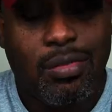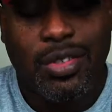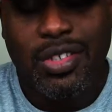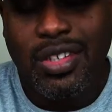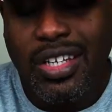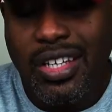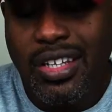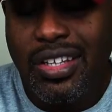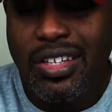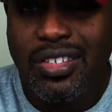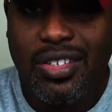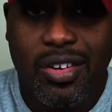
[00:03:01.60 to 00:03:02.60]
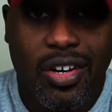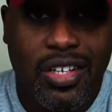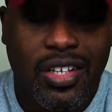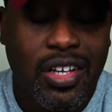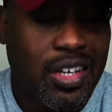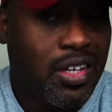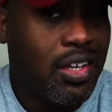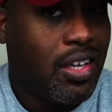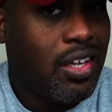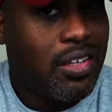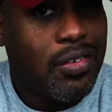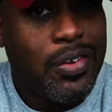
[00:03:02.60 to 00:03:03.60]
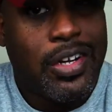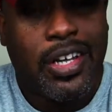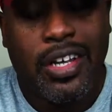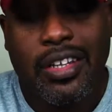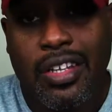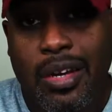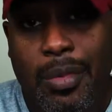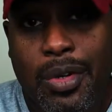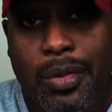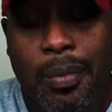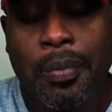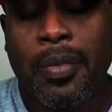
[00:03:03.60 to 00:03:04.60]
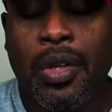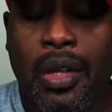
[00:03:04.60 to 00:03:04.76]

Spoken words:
get what you need, get started, and they're very economical.